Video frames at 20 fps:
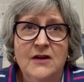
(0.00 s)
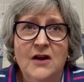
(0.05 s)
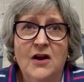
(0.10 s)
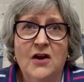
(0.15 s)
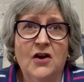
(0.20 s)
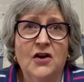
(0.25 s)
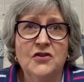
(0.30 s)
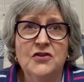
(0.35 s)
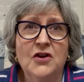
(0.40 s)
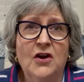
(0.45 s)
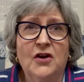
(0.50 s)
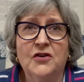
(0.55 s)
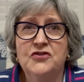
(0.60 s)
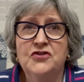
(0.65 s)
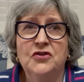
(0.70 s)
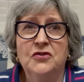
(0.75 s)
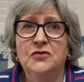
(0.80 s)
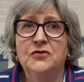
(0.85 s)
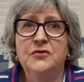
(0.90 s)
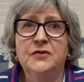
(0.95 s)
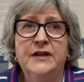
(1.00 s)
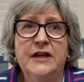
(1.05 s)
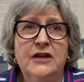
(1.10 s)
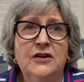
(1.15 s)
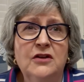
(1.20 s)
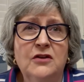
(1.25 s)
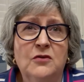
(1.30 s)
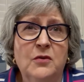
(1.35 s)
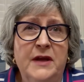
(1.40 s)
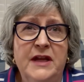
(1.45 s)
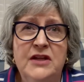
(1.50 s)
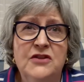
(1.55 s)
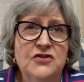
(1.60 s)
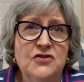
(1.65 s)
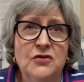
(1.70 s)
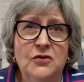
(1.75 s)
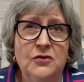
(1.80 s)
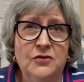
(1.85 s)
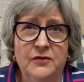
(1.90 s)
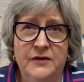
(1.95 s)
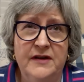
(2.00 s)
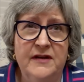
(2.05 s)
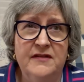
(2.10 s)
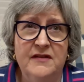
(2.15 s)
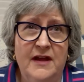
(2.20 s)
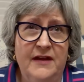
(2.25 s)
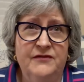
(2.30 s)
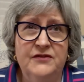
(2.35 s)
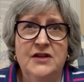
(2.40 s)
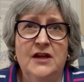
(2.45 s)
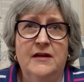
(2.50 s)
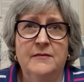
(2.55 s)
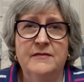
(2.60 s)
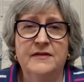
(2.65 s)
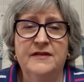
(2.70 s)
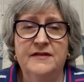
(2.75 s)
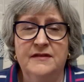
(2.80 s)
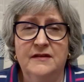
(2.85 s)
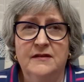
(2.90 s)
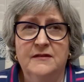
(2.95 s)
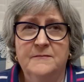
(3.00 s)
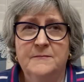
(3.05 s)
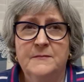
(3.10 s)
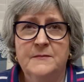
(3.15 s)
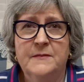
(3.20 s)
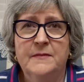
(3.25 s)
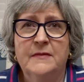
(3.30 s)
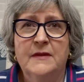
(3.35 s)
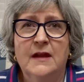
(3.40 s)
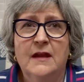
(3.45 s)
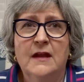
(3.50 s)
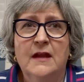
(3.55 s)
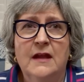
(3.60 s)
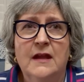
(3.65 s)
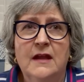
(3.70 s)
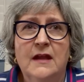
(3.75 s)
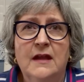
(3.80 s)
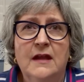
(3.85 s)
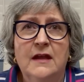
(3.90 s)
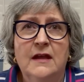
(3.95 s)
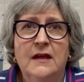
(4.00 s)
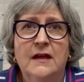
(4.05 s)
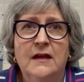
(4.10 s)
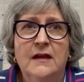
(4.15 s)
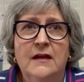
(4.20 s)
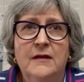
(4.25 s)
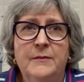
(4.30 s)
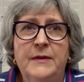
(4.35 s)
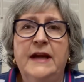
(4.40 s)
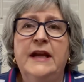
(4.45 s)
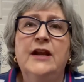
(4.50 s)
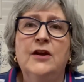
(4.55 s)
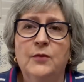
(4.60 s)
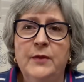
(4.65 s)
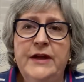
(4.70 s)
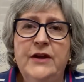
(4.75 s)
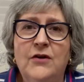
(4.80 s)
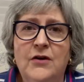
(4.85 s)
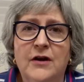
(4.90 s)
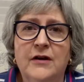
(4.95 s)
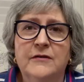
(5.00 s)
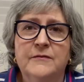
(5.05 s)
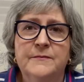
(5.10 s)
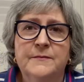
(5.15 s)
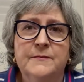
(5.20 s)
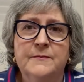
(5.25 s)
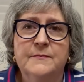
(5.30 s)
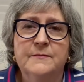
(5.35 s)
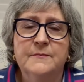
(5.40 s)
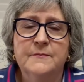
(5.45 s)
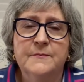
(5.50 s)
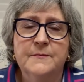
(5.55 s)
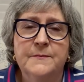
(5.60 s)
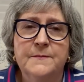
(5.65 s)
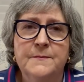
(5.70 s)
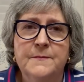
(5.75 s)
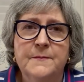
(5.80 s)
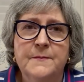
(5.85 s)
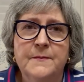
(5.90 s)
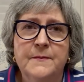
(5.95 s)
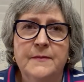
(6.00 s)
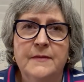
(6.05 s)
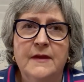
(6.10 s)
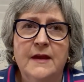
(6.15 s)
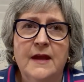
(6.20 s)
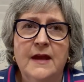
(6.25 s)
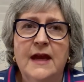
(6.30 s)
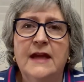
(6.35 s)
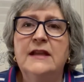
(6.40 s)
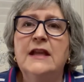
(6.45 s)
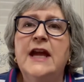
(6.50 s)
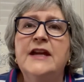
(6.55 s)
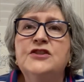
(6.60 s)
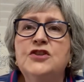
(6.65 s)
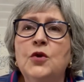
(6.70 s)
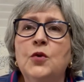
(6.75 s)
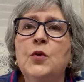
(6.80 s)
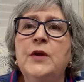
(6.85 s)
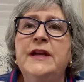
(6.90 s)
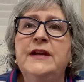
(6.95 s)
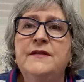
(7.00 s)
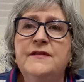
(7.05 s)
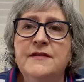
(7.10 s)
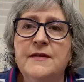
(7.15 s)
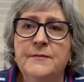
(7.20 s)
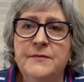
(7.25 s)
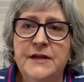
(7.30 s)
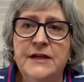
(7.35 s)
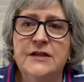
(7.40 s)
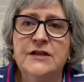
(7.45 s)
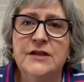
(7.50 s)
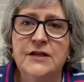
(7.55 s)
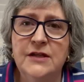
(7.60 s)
our, our children and grandchildren's lifetimes. But here we are. I'd like to read something to